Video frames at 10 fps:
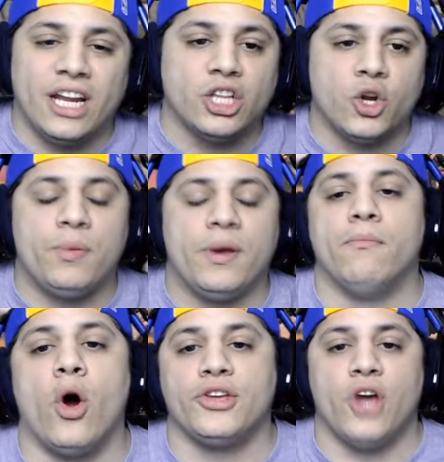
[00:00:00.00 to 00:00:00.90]
a little bit
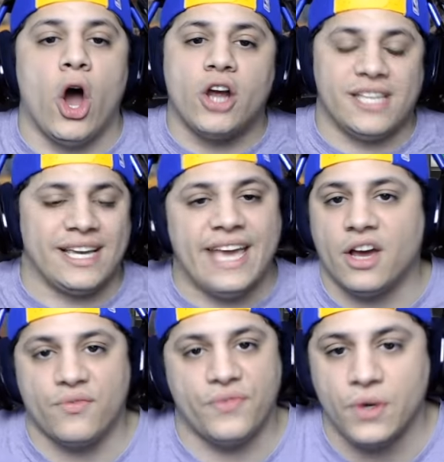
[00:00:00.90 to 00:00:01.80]
more yards and
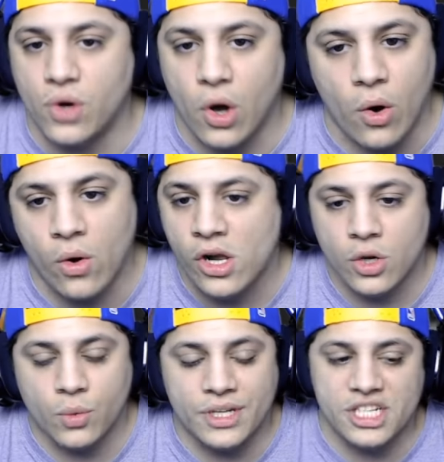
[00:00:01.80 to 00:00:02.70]
kick a field goal. We